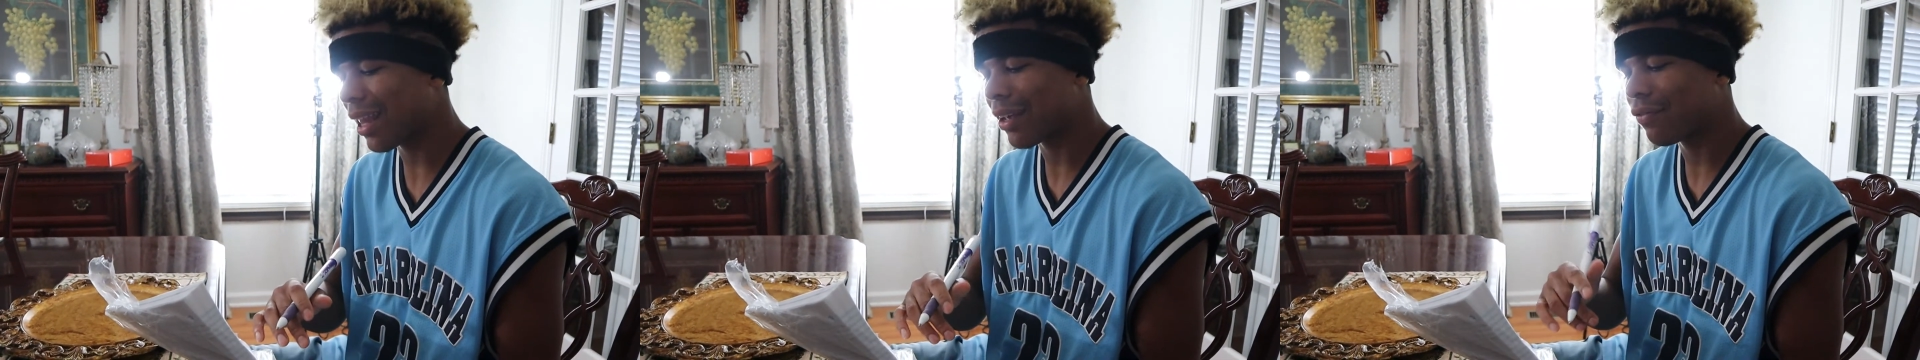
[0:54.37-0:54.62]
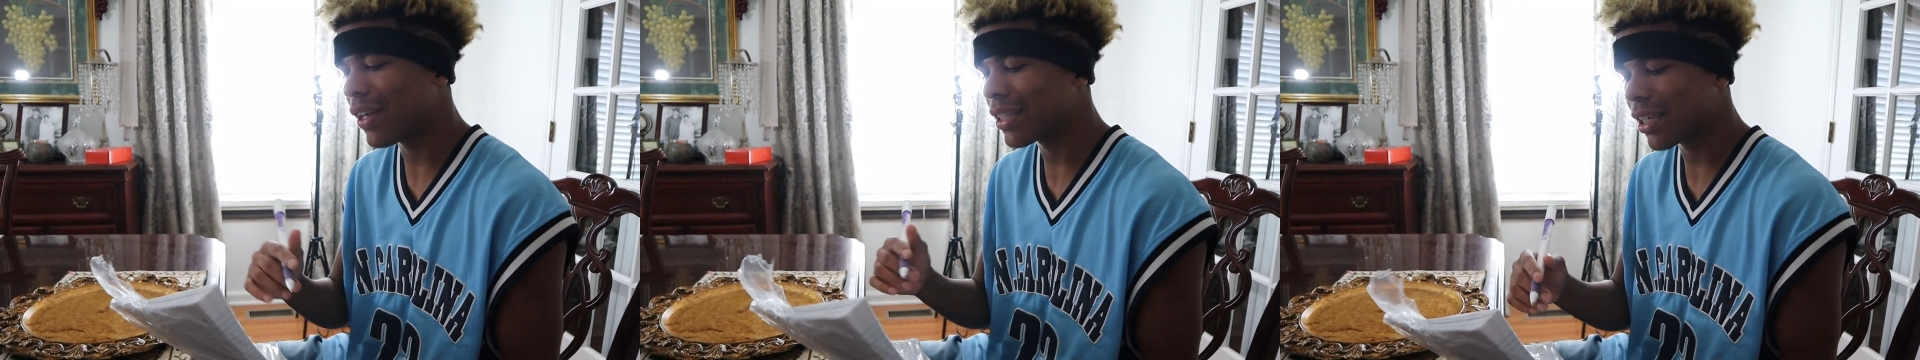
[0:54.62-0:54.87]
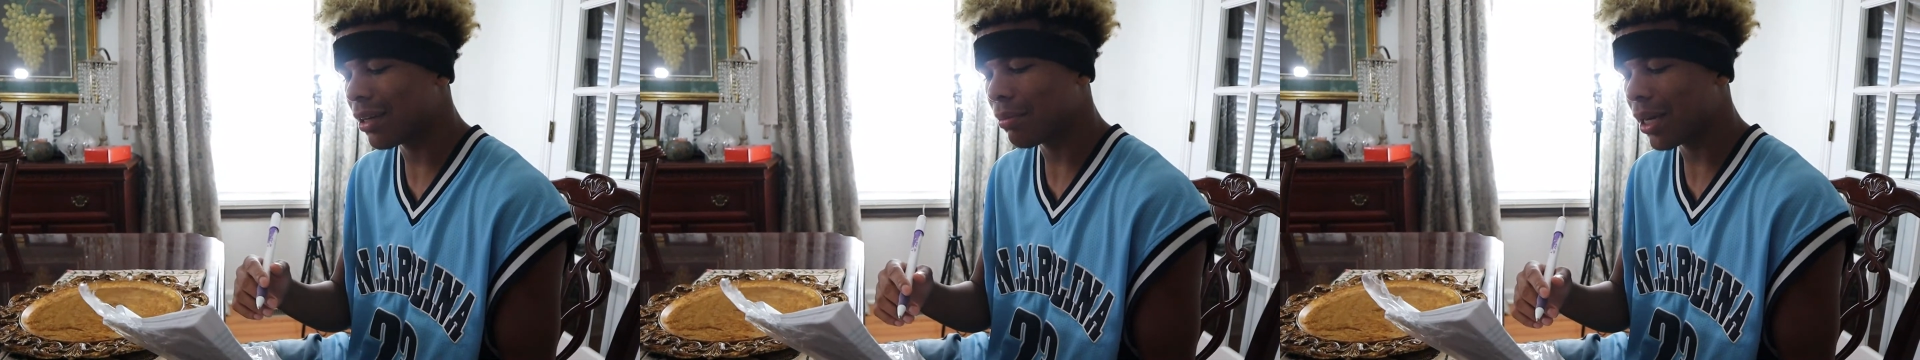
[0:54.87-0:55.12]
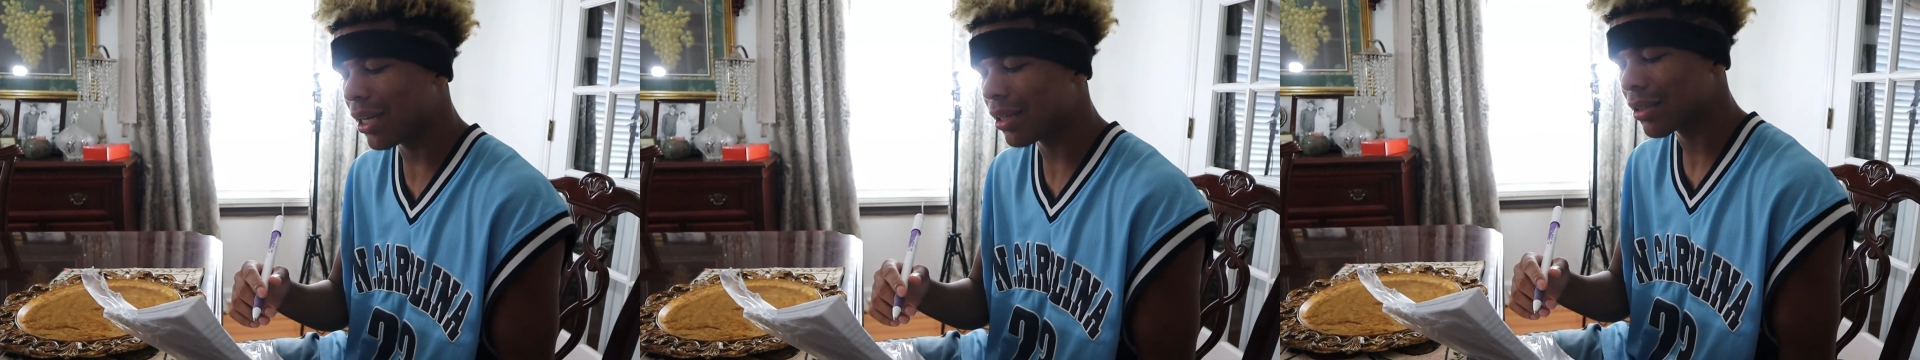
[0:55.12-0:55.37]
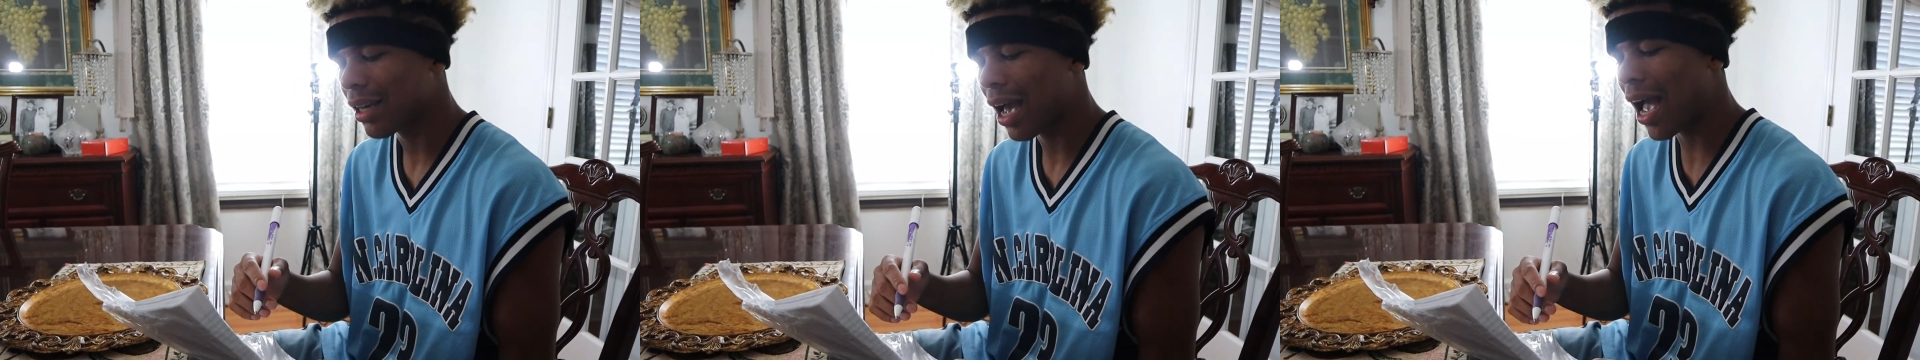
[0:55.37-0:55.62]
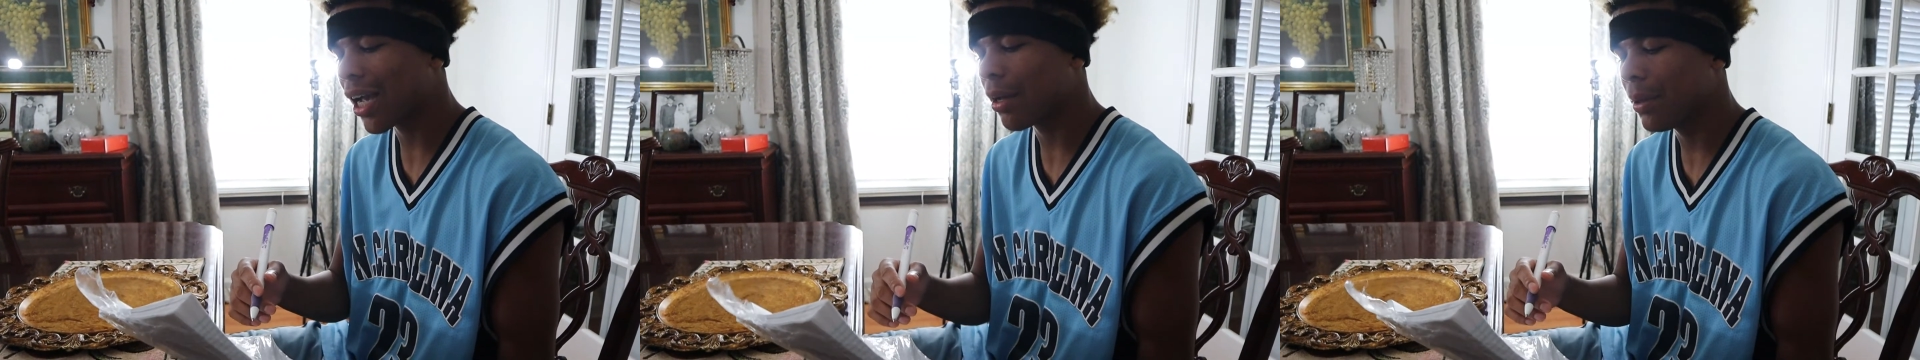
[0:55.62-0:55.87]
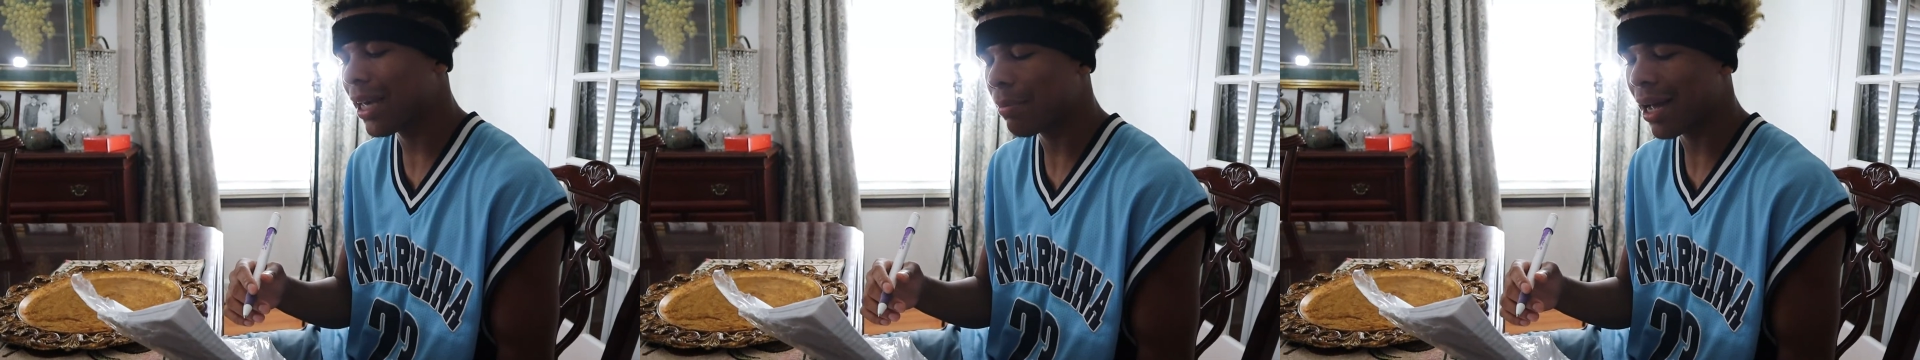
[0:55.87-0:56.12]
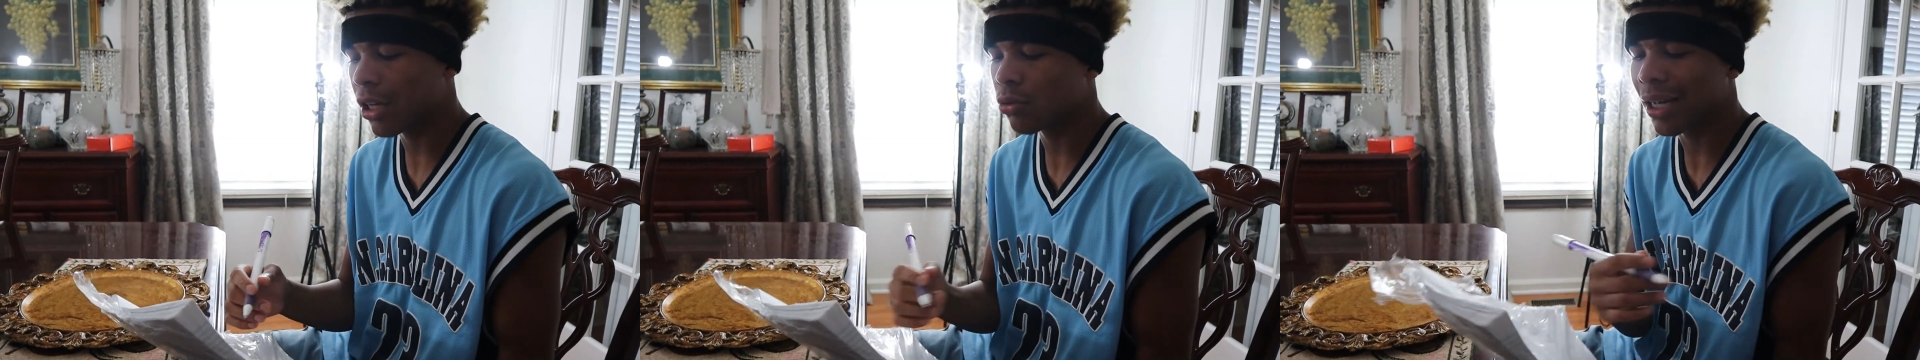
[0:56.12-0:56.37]
Like fifteen minutes, I could be at
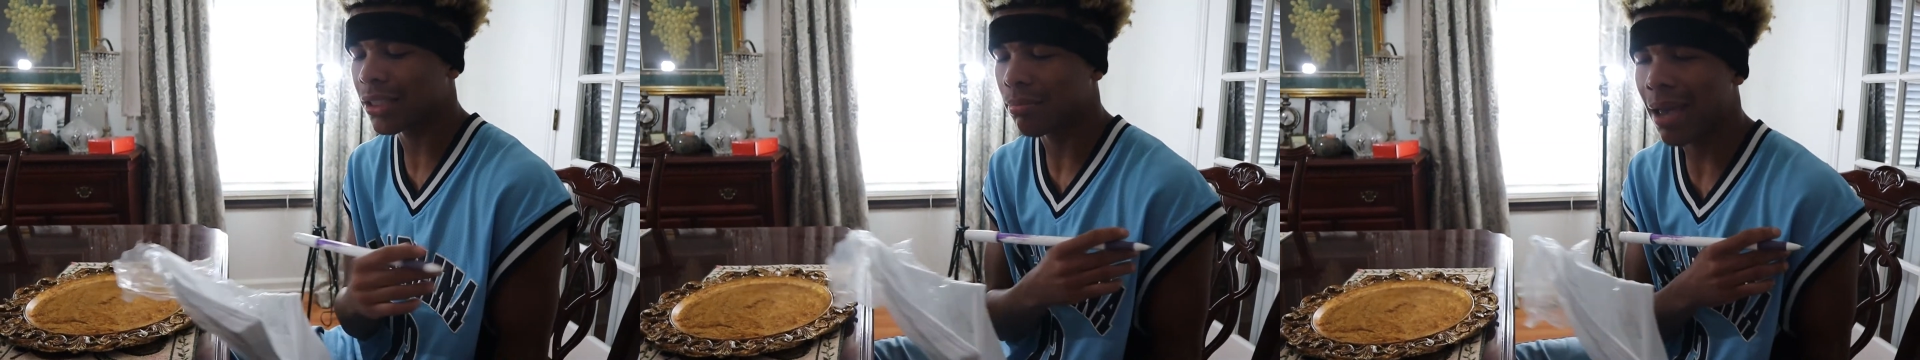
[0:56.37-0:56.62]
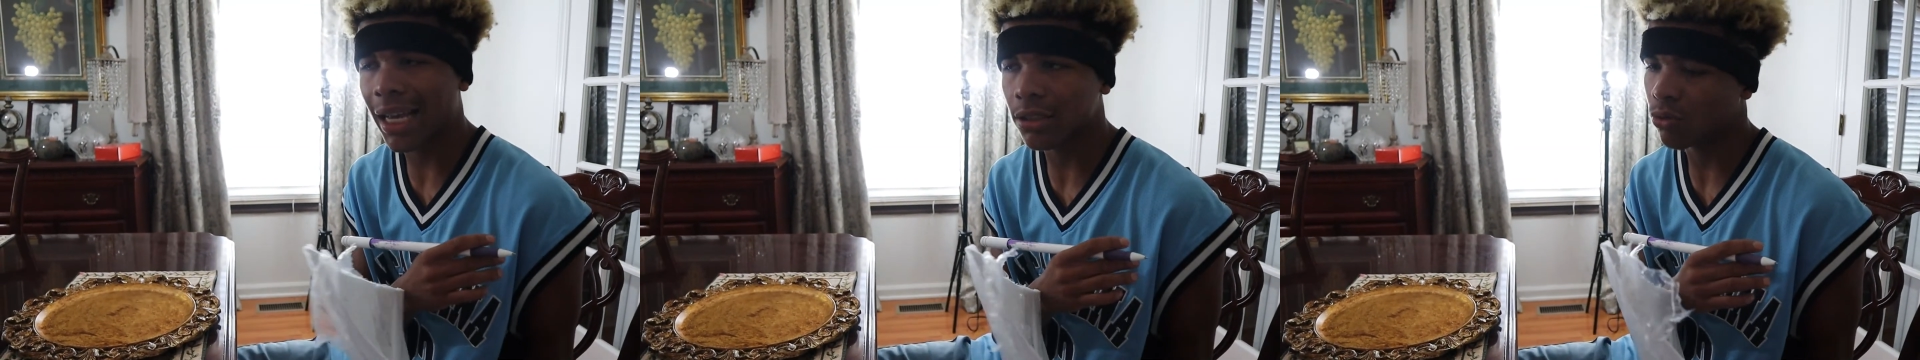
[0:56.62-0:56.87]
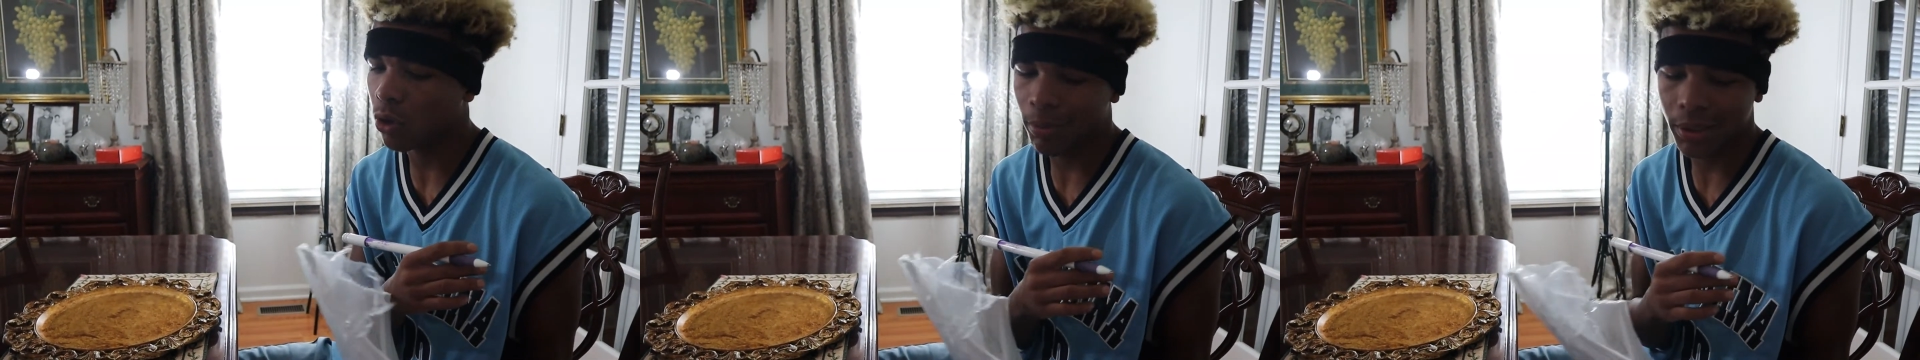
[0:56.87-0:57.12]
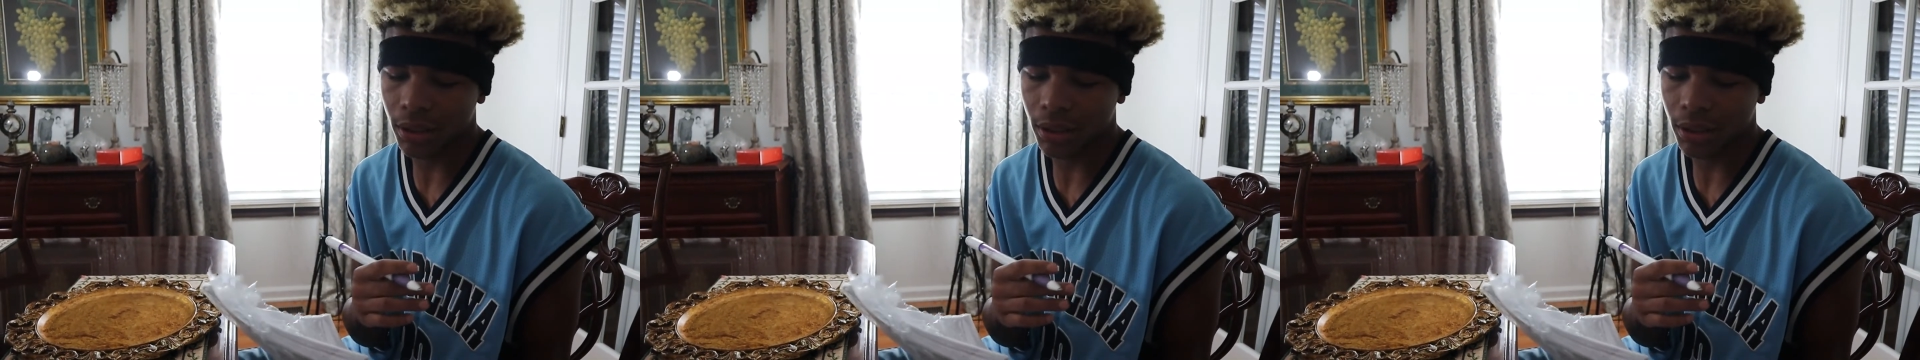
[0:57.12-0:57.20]
my house watching Max and Ruby,